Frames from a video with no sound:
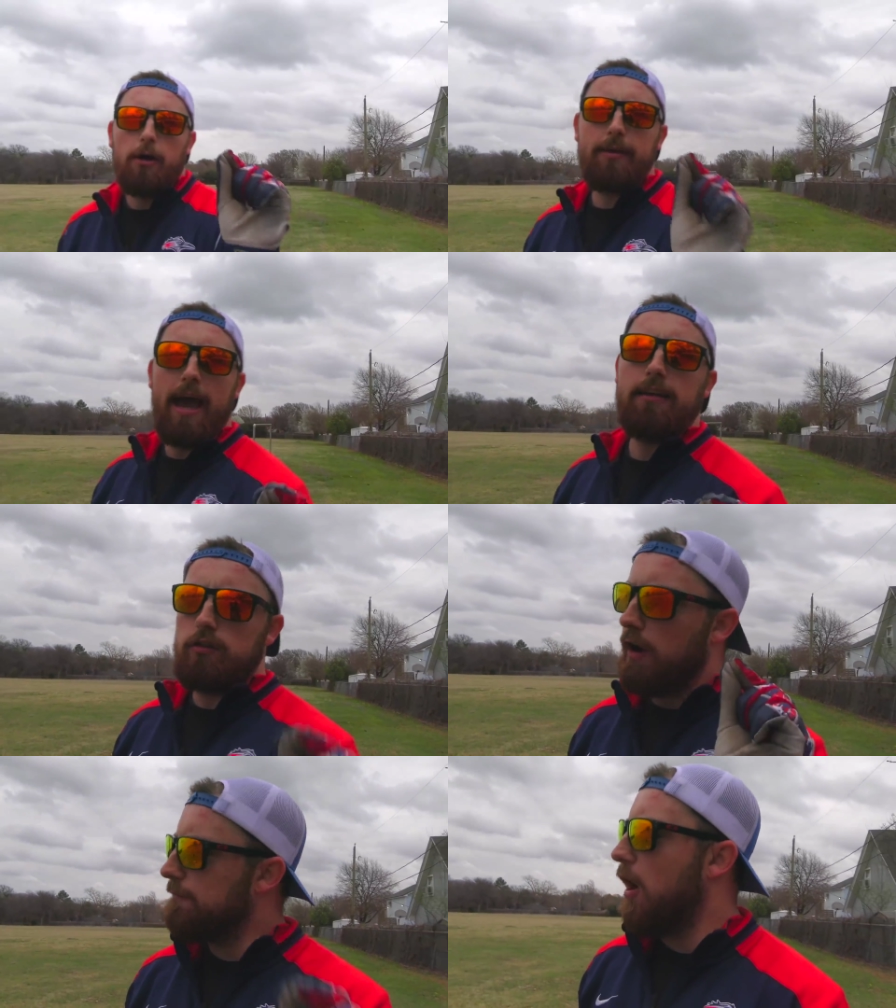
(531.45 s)
Okay,
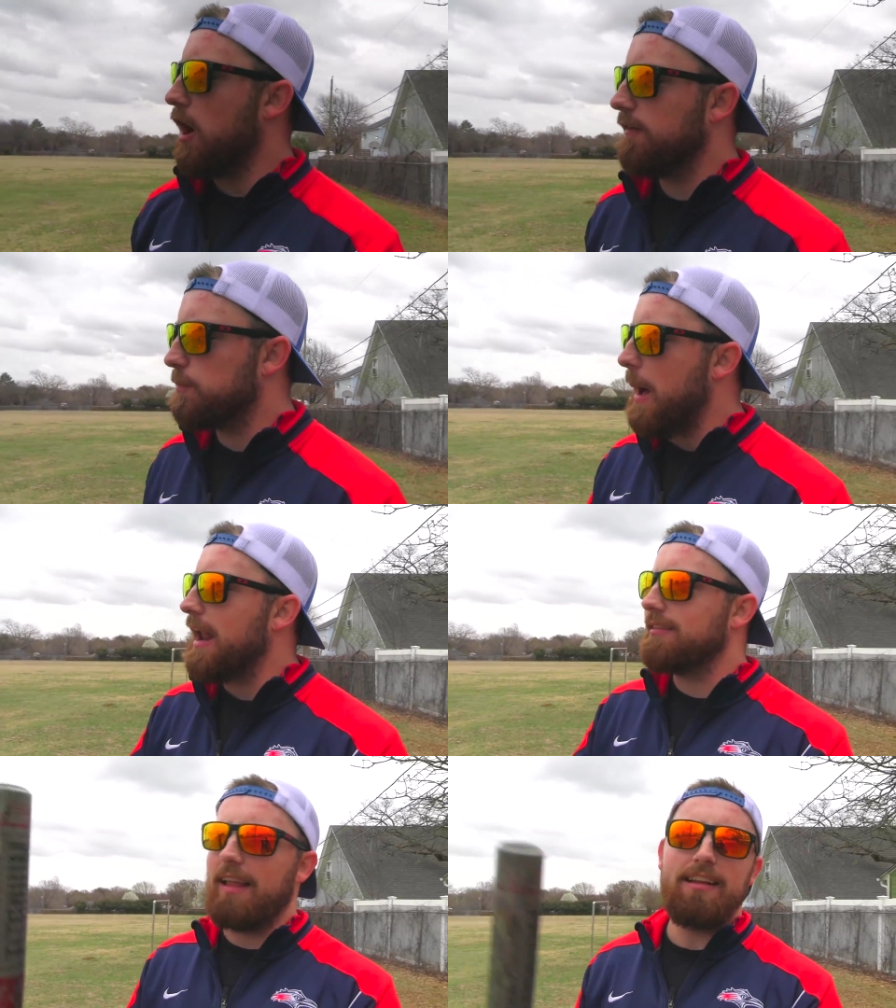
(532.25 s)
so far this
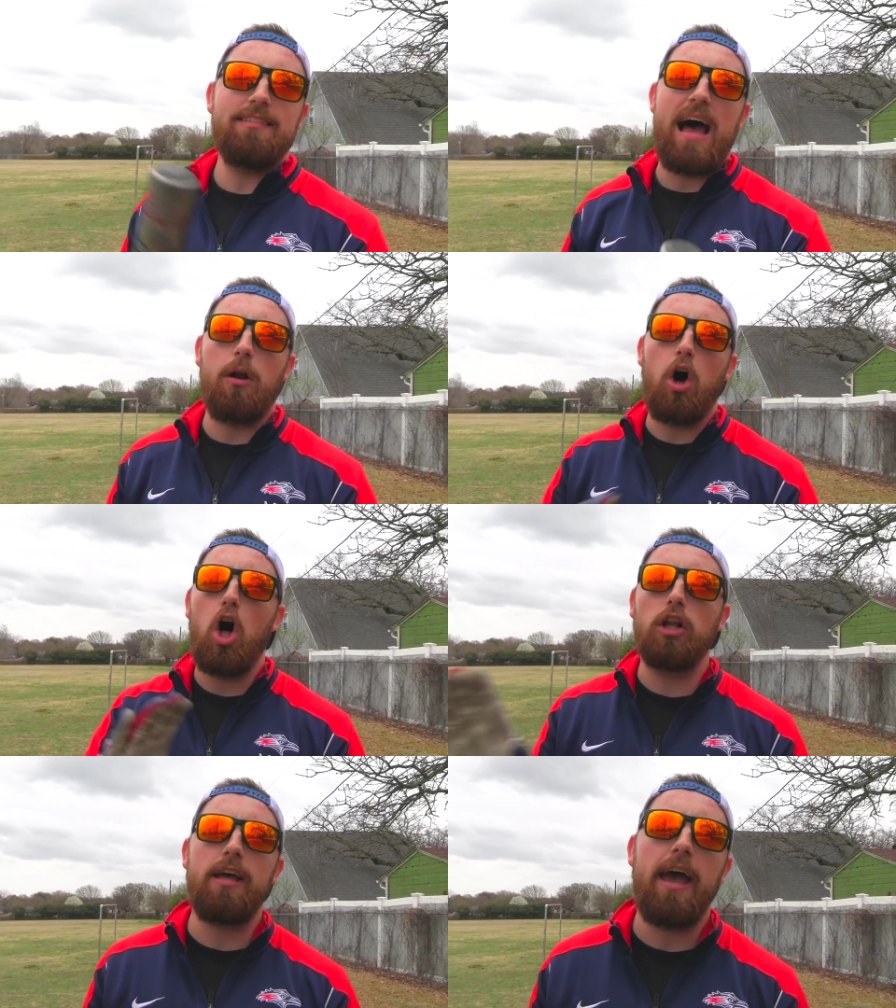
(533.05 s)
bat has let us down
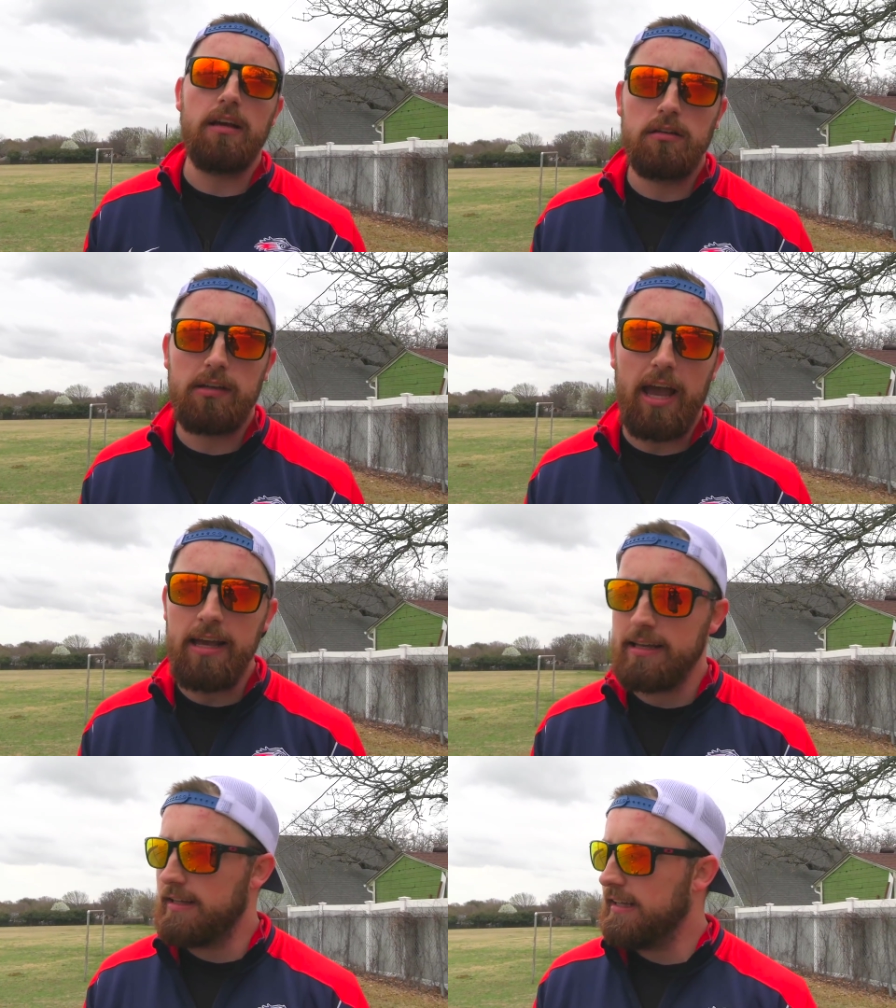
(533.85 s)
all day,
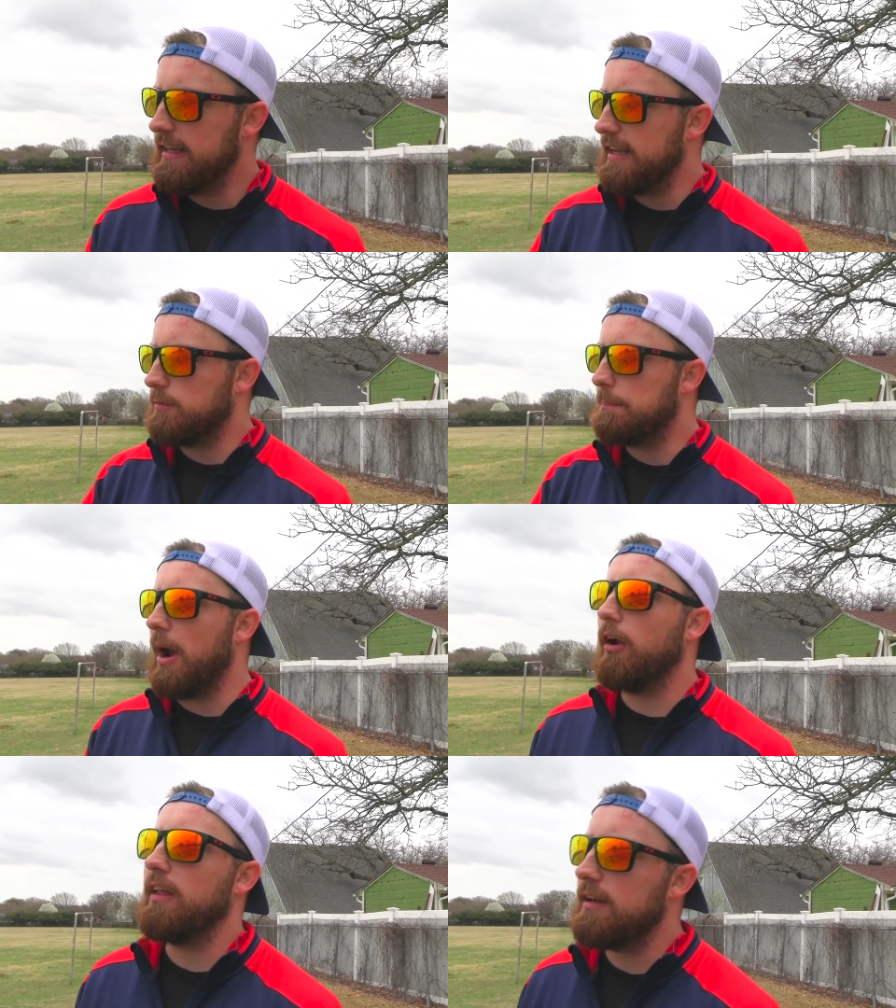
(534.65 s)
okay? It's
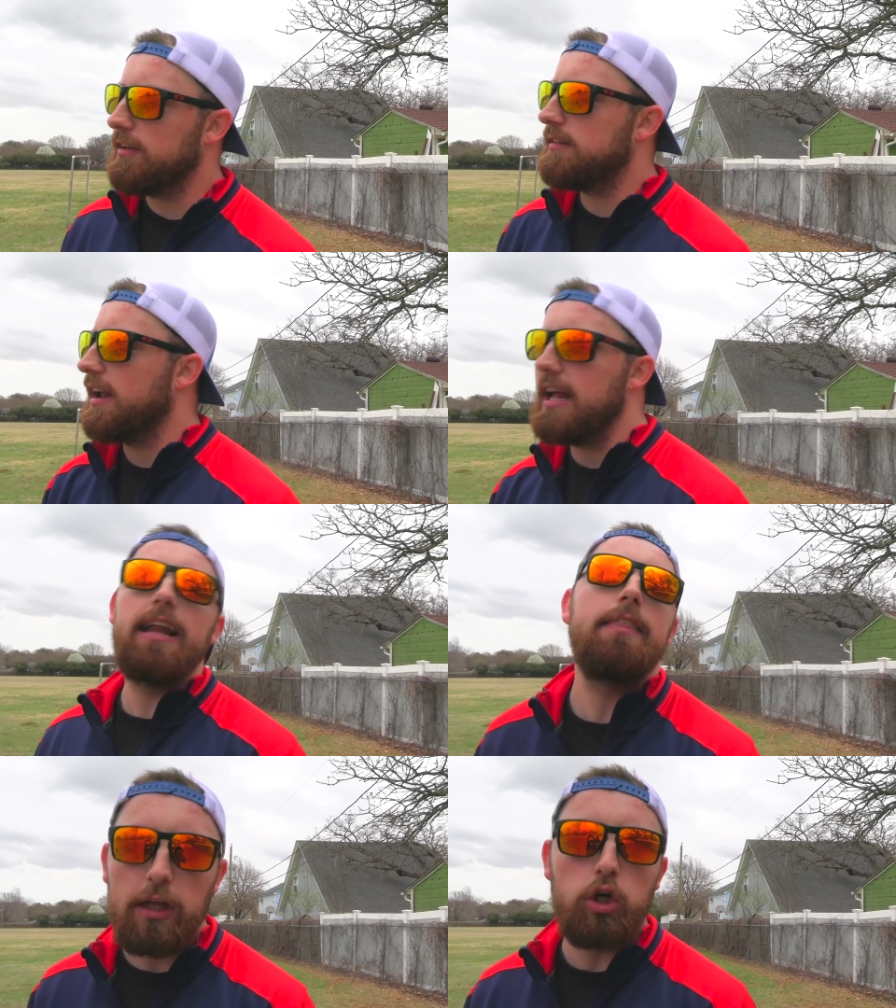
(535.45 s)
barely even done
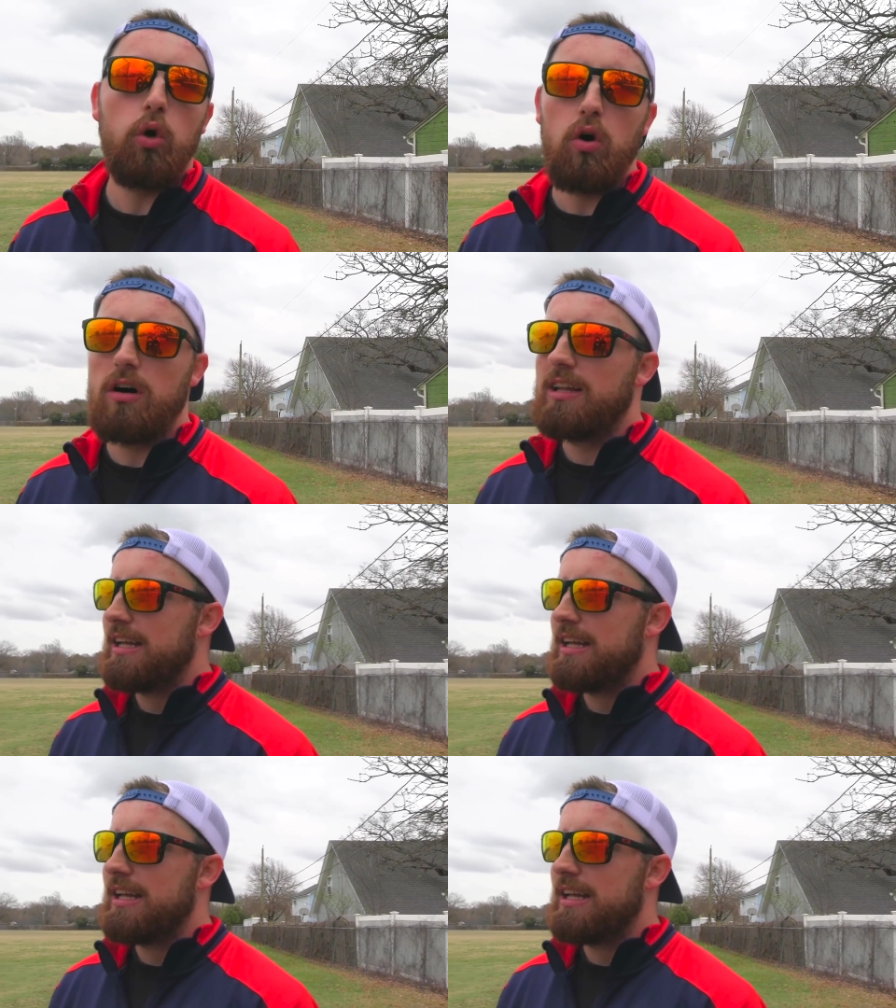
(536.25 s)
anything cool.